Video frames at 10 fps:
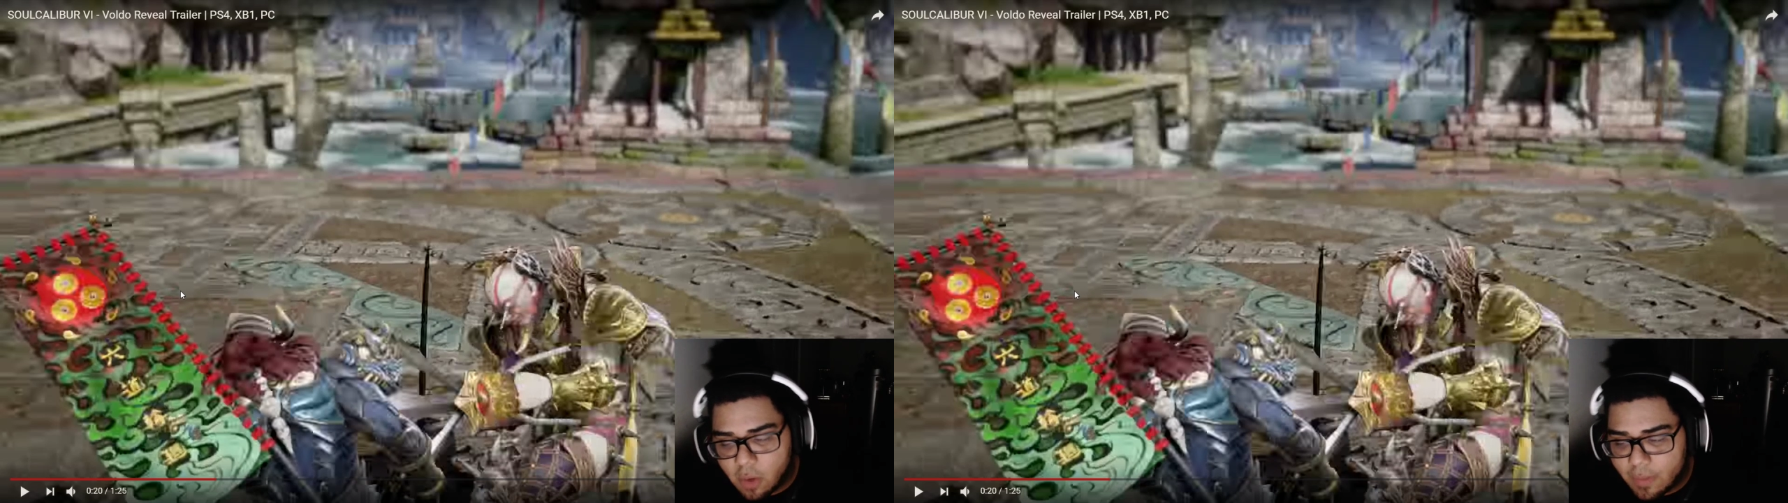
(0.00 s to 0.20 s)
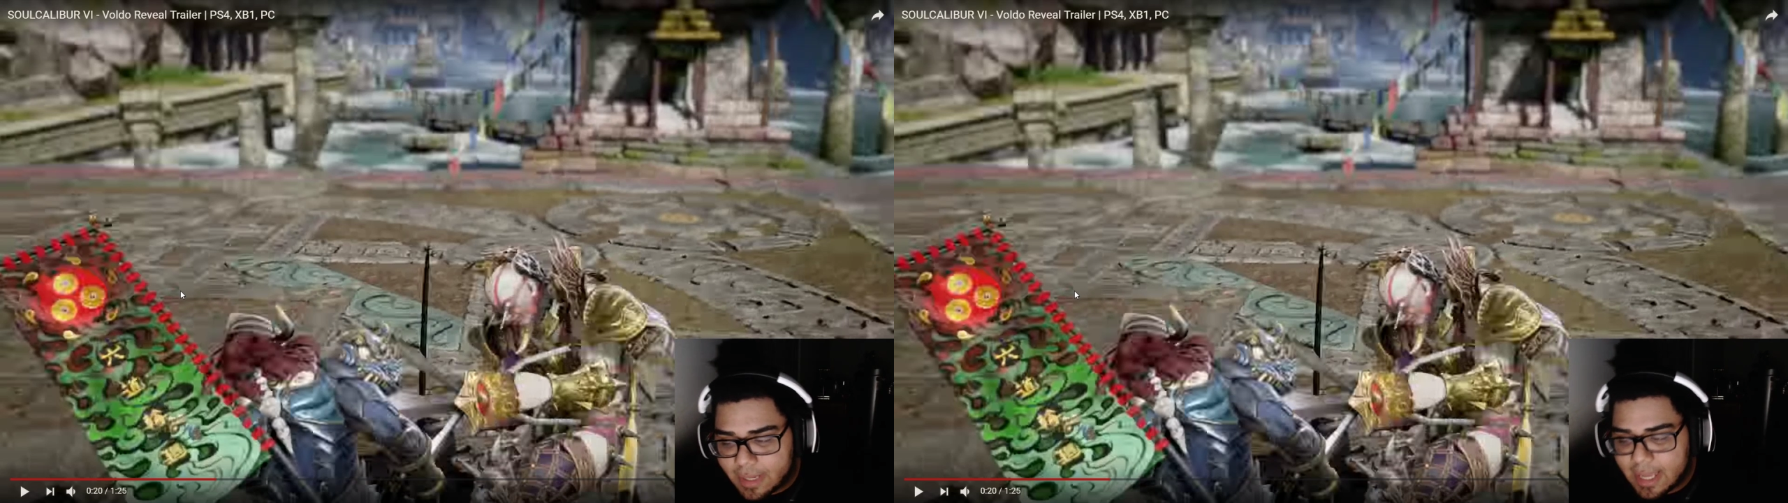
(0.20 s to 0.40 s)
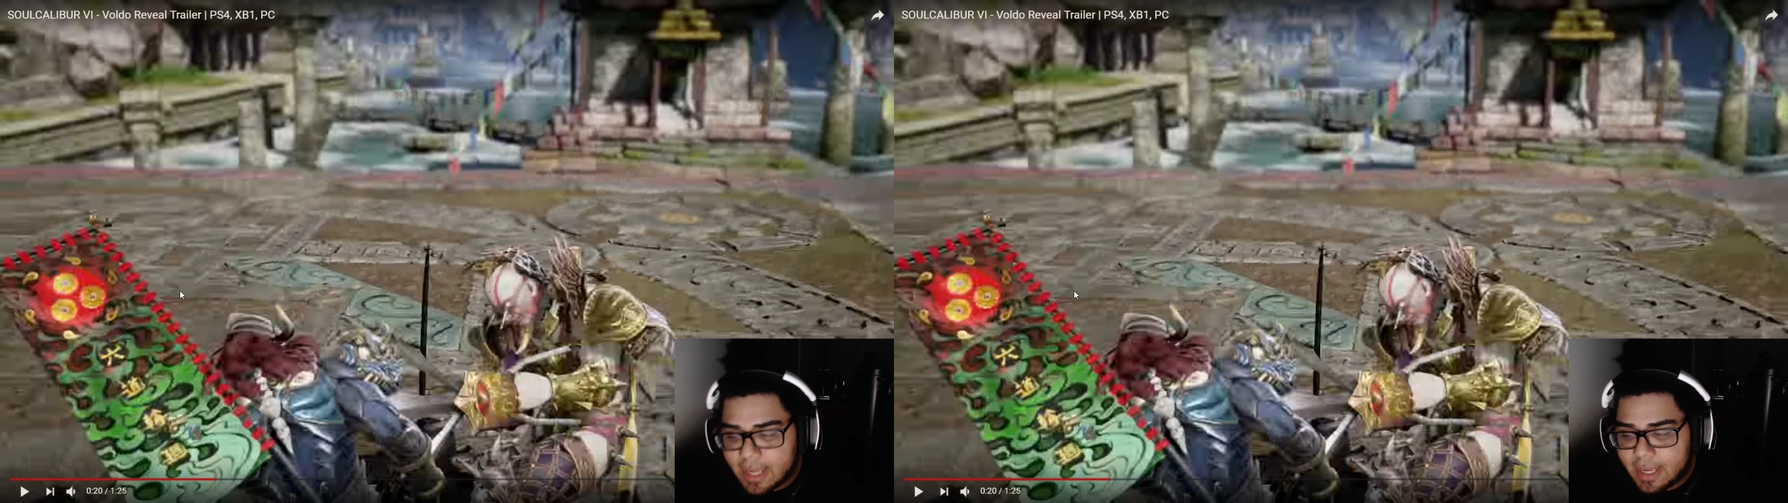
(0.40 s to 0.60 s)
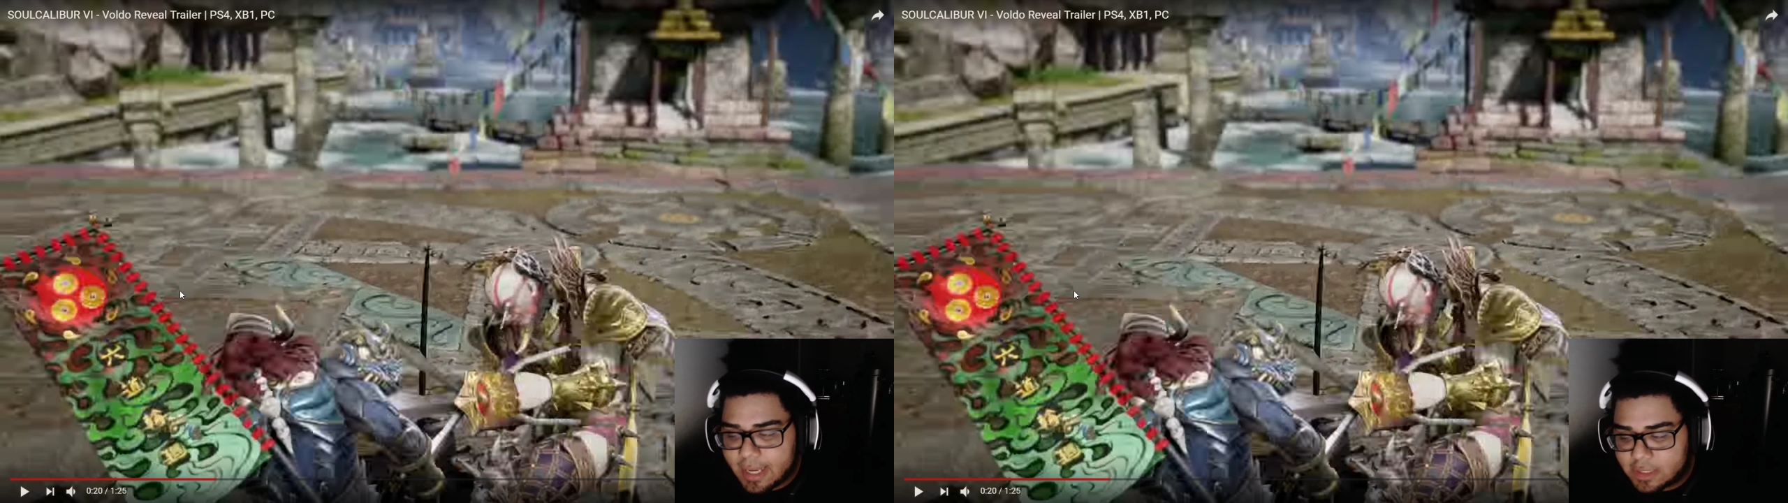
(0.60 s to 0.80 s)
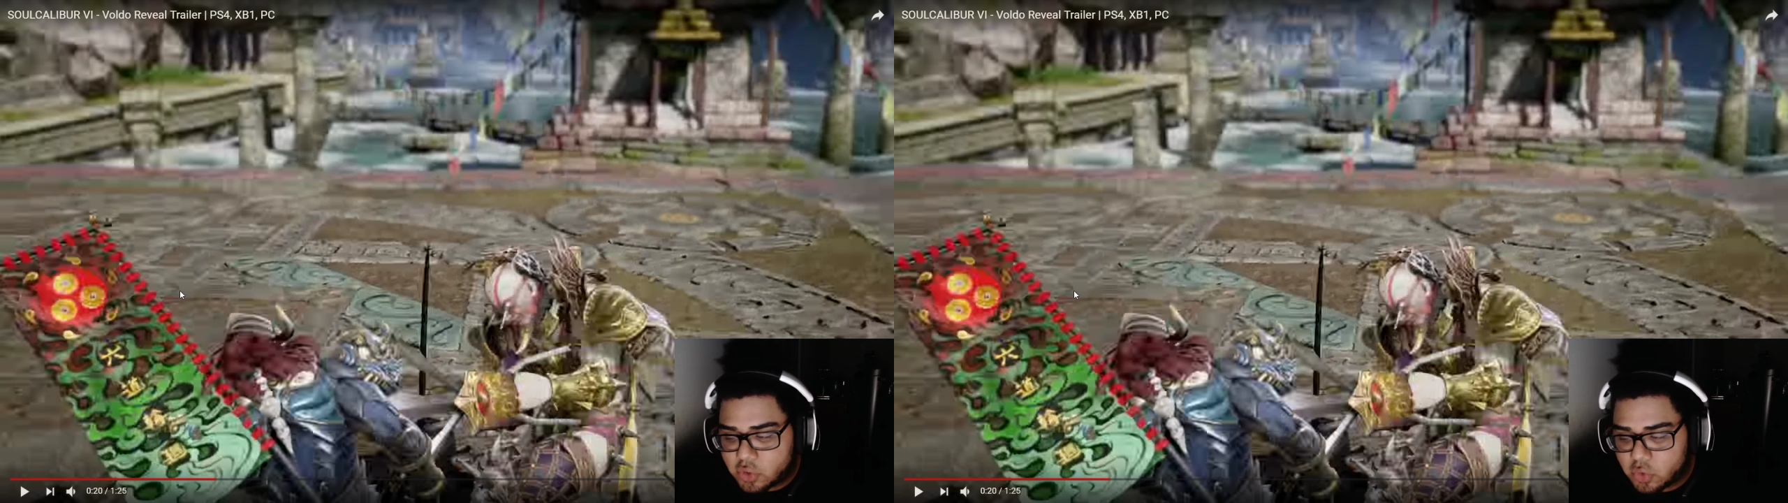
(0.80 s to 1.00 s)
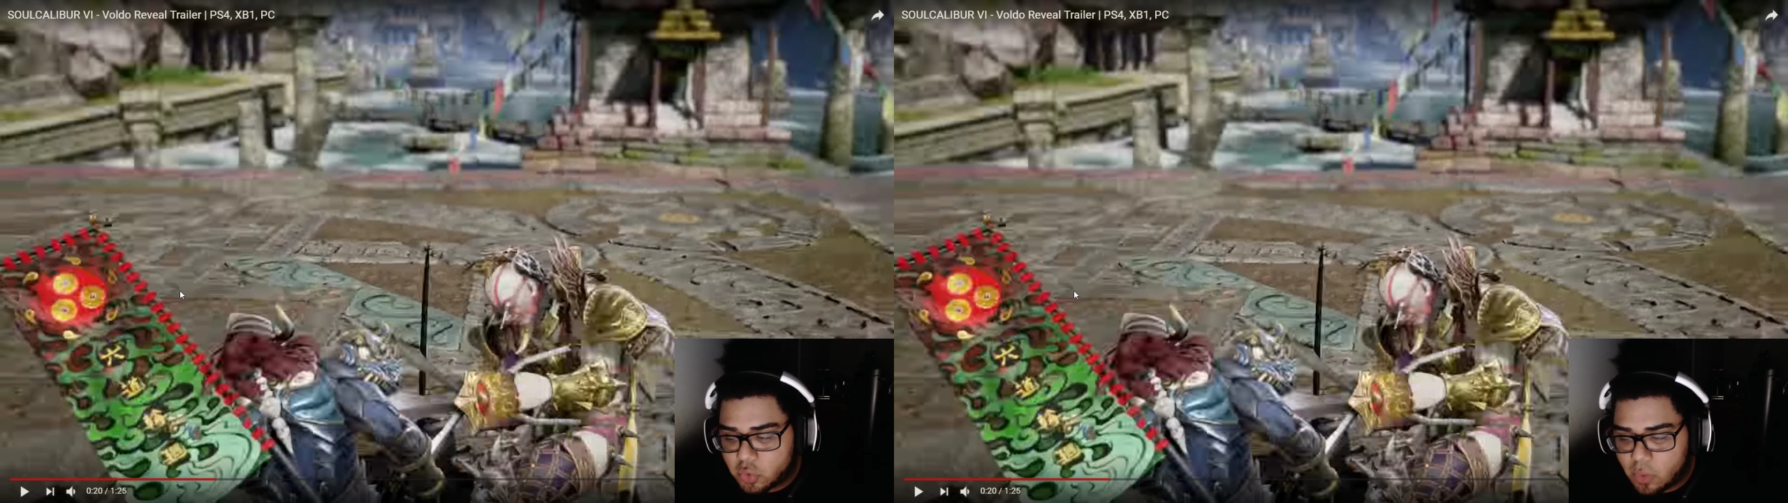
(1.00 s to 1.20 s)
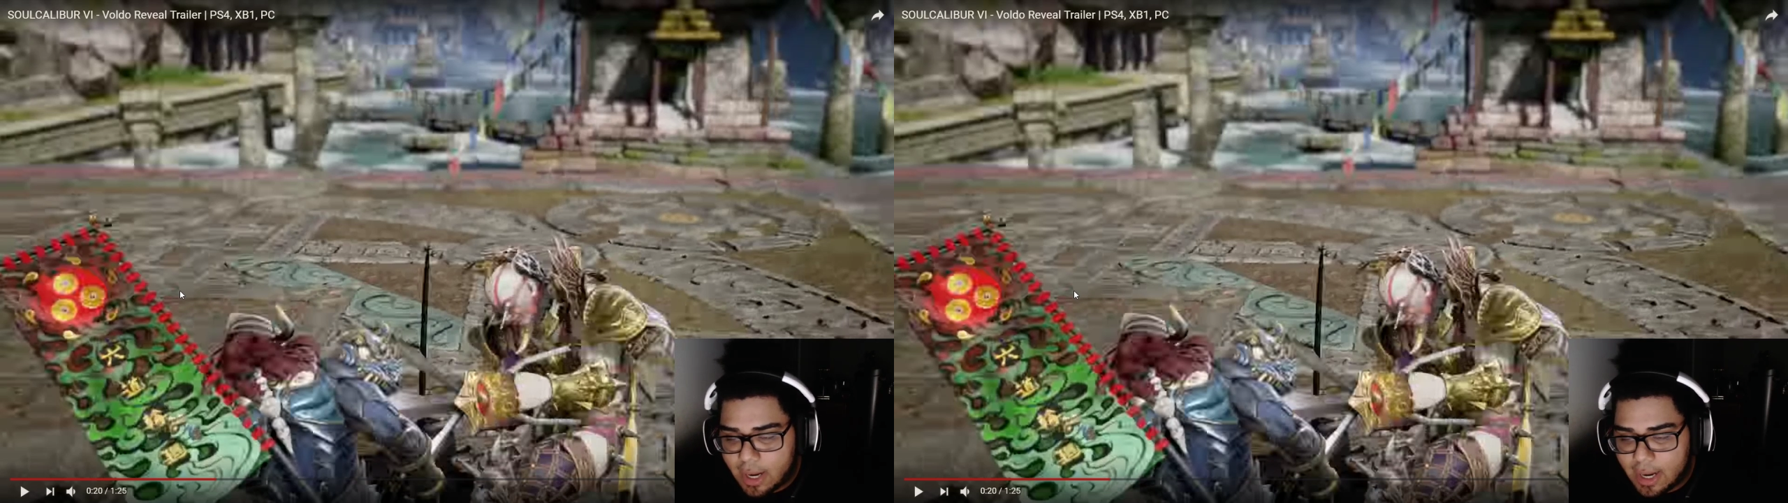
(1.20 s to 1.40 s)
going into